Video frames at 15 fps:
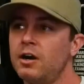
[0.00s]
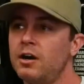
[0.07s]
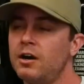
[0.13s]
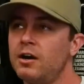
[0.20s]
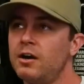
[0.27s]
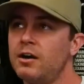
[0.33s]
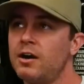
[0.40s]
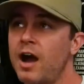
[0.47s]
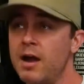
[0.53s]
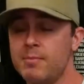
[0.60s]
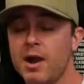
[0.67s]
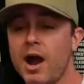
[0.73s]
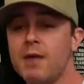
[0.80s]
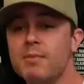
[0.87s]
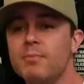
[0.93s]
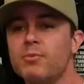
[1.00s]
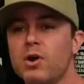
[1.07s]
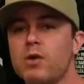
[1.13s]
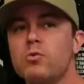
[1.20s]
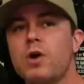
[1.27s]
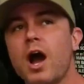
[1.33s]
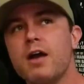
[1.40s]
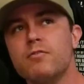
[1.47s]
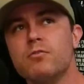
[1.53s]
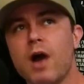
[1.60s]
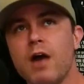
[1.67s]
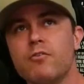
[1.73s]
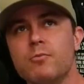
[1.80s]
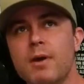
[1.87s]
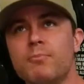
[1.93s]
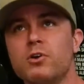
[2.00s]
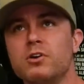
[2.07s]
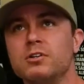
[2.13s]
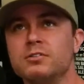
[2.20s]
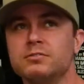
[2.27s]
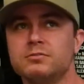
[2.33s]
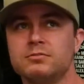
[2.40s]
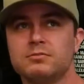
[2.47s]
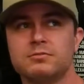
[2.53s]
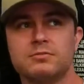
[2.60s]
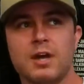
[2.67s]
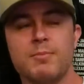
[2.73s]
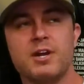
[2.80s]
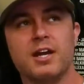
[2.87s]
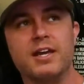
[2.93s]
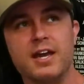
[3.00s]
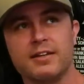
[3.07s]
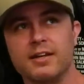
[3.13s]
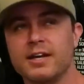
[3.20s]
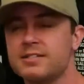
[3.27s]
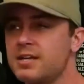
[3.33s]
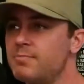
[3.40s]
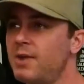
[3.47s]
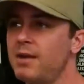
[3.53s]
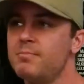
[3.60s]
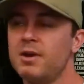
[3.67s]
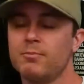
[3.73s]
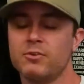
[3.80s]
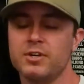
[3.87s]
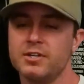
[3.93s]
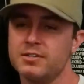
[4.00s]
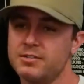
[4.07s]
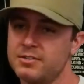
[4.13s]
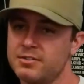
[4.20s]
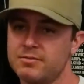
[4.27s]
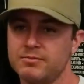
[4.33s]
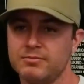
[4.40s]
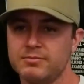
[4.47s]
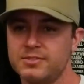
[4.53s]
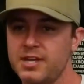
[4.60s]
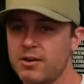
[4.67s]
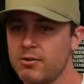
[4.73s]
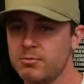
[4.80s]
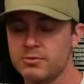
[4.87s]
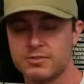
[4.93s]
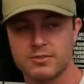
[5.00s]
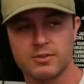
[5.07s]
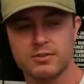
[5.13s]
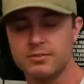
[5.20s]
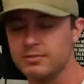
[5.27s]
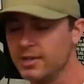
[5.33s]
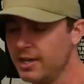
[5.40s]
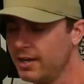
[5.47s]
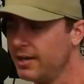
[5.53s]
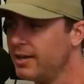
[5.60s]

worked a ton. I remember. I mean, again, like I said, my memory is terrible. So